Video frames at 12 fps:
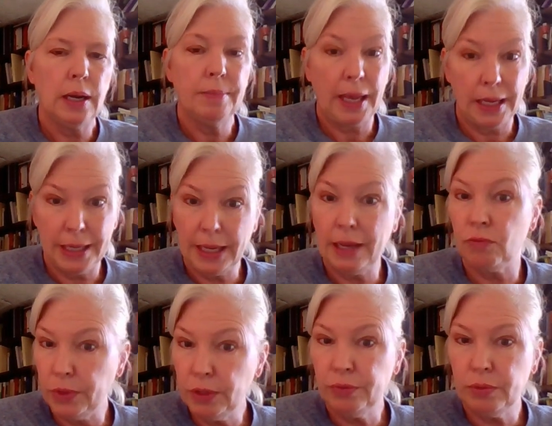And
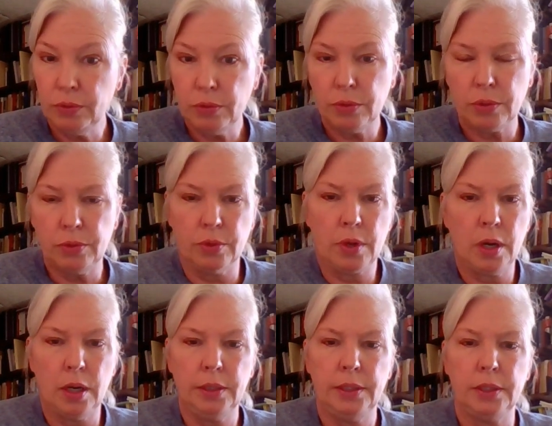again, read through your
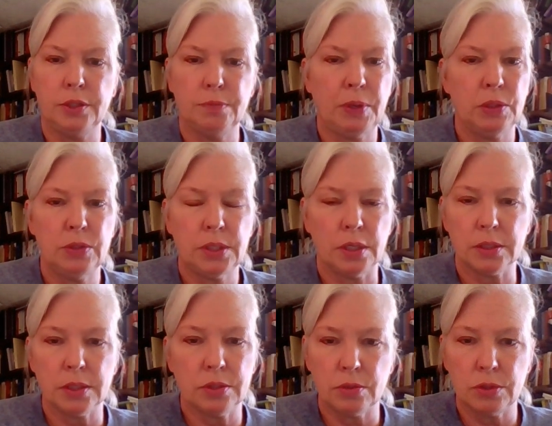colleagues'
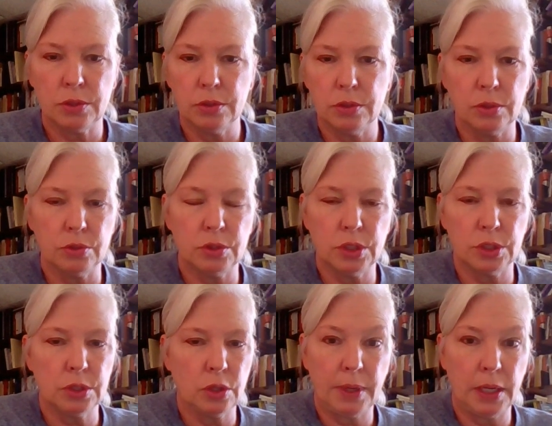postings because there's
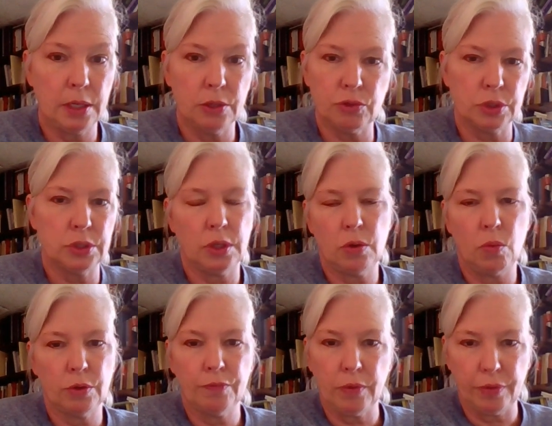just so many interesting,
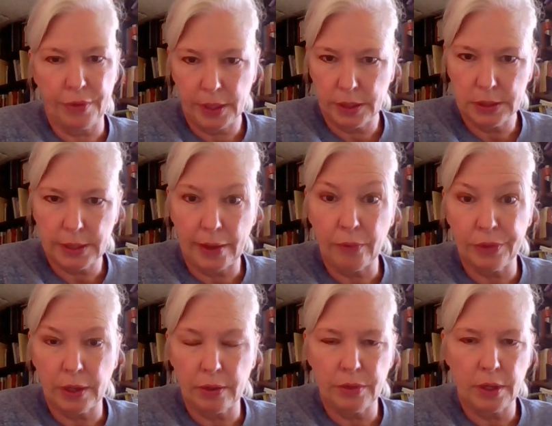wonderful things
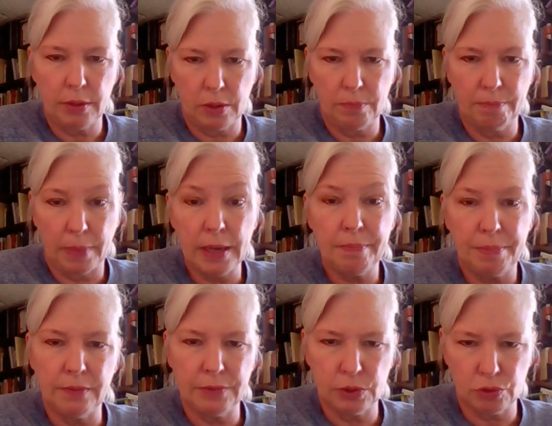out there that might
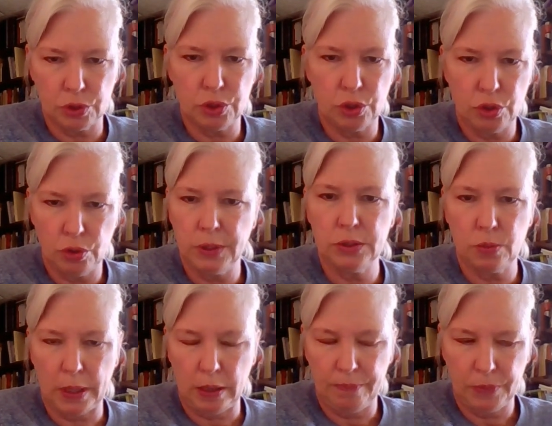be of interest to you
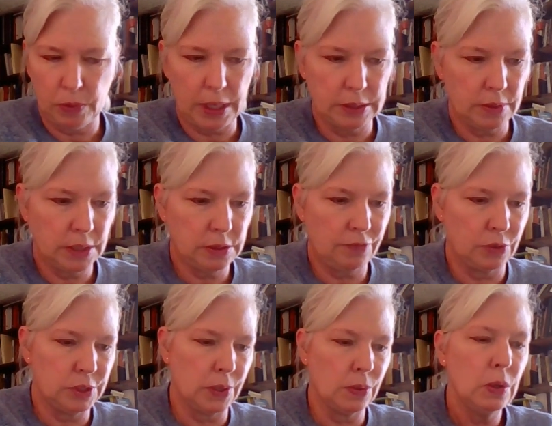as well. Okay, so that's the
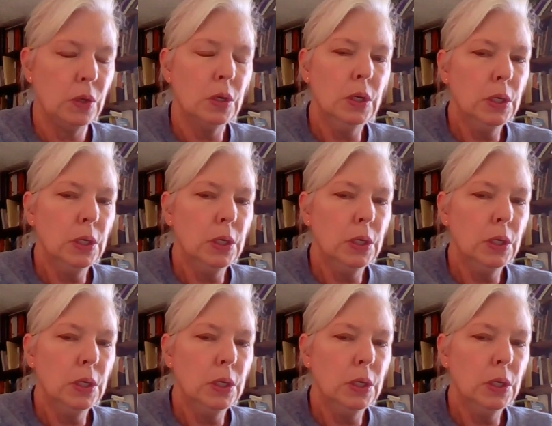first thing.